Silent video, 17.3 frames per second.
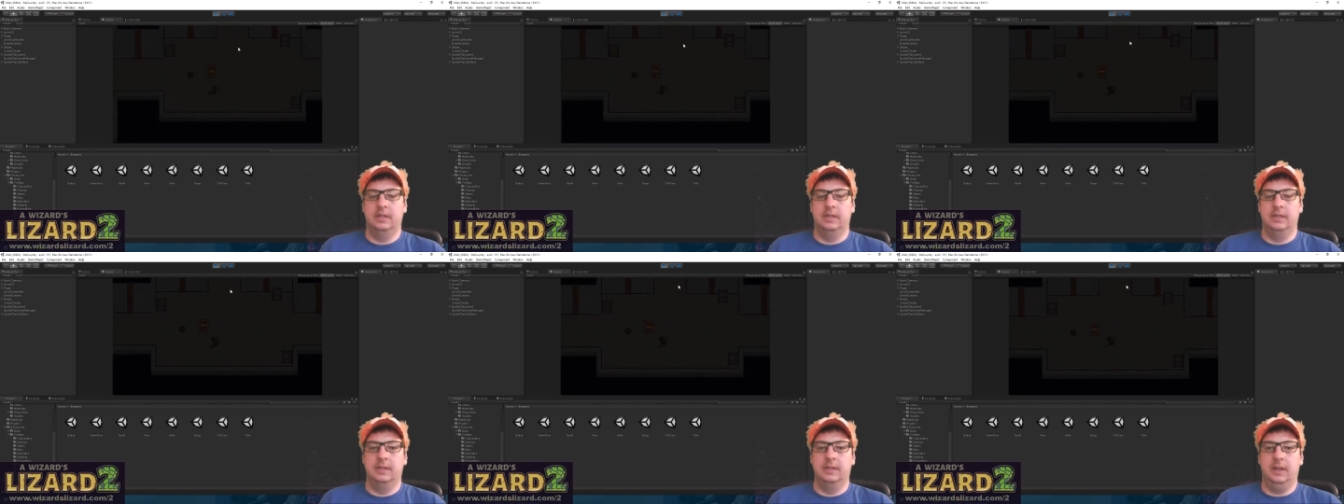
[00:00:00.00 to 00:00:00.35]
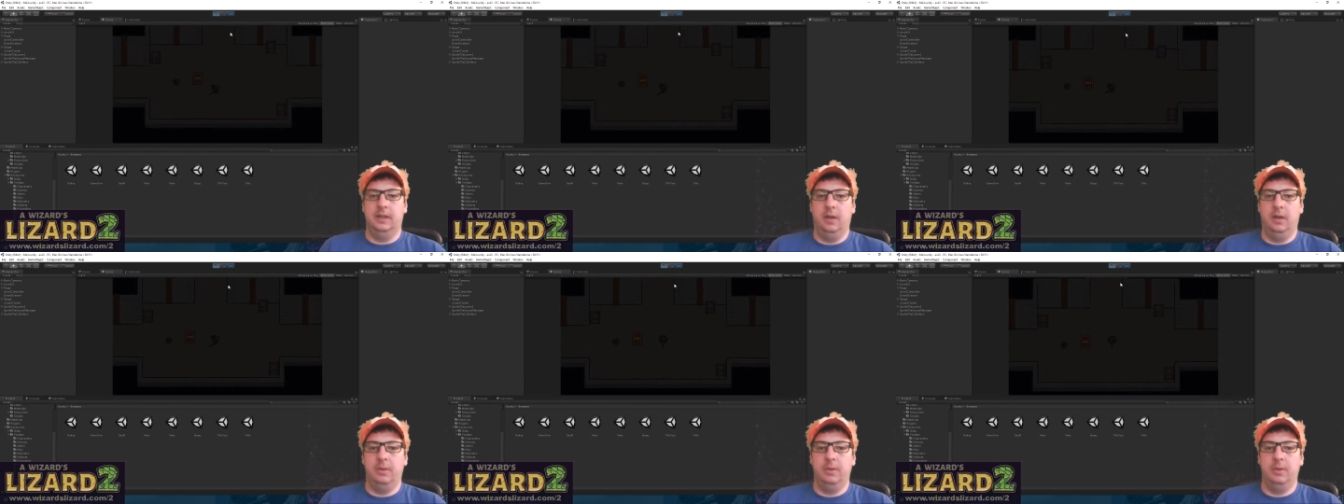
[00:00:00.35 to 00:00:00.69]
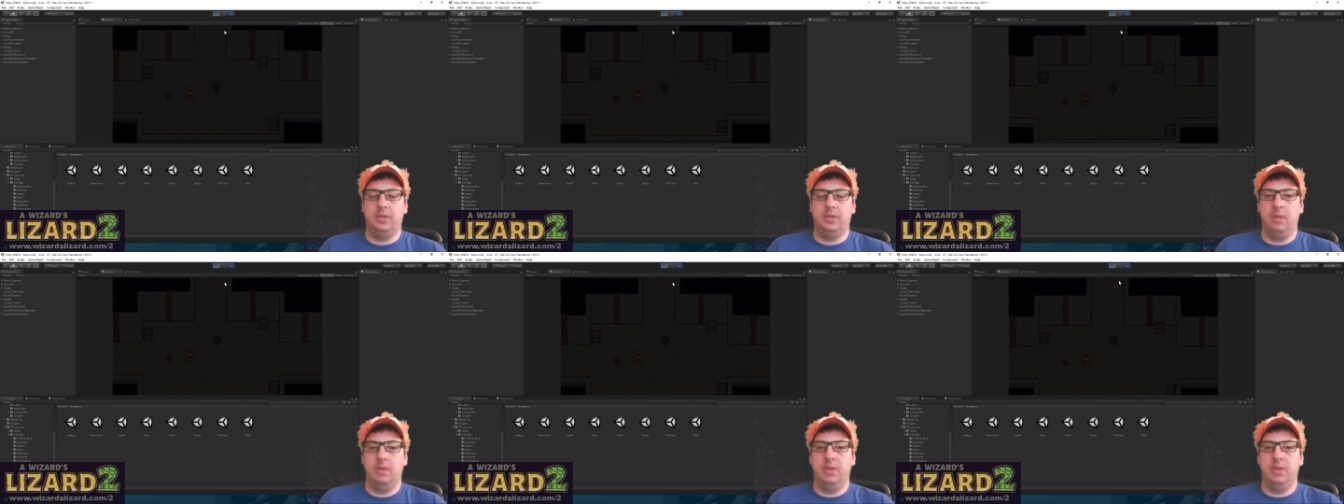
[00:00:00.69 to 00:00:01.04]
I was
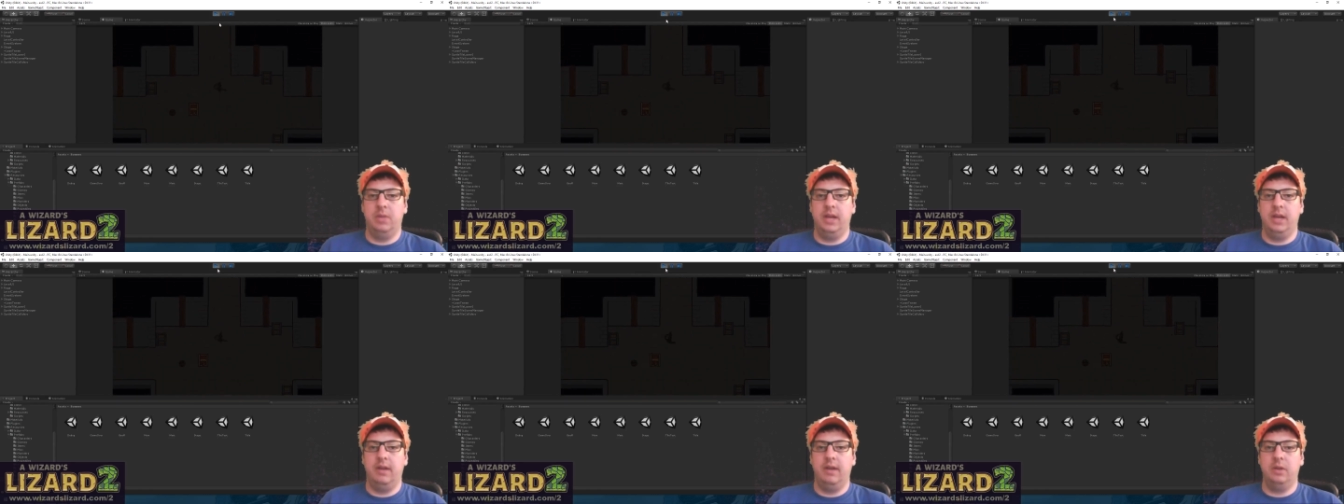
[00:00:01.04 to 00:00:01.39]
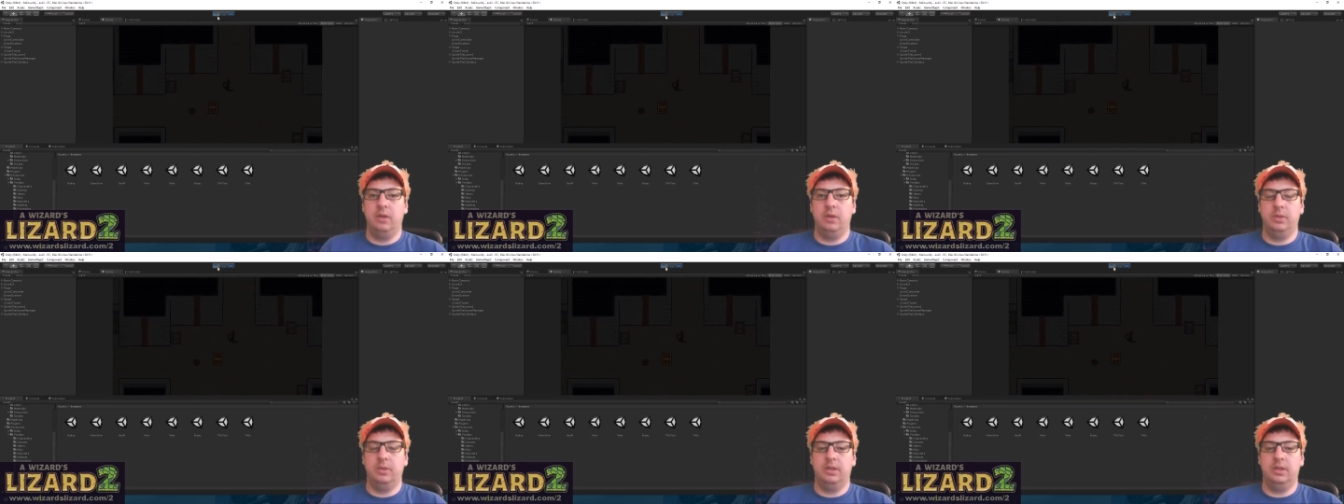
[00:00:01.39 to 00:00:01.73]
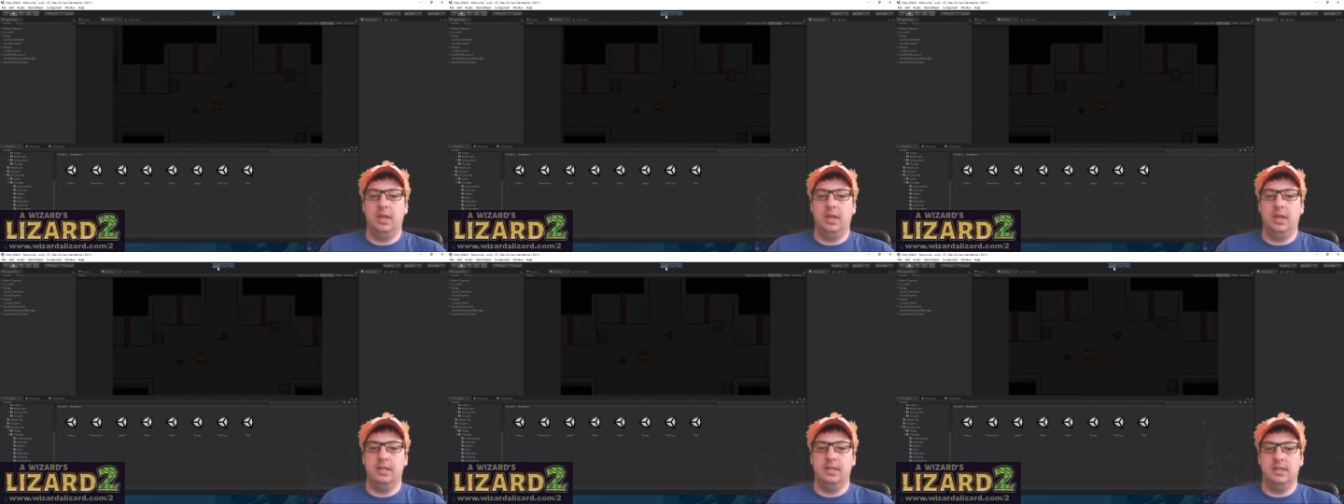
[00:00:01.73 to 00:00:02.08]
kind of playing around with the
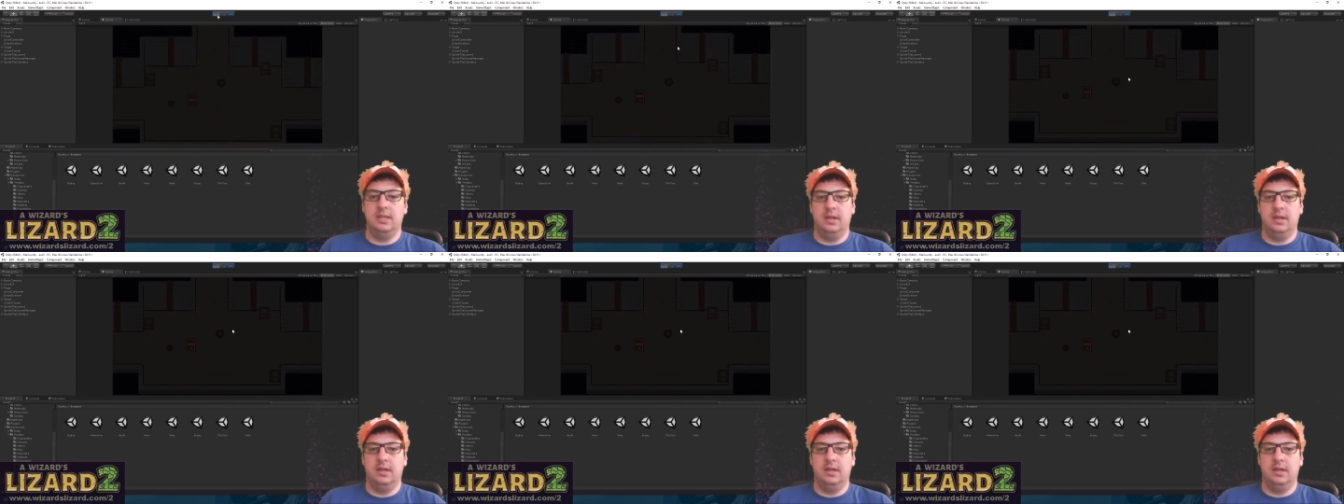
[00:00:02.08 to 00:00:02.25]
idea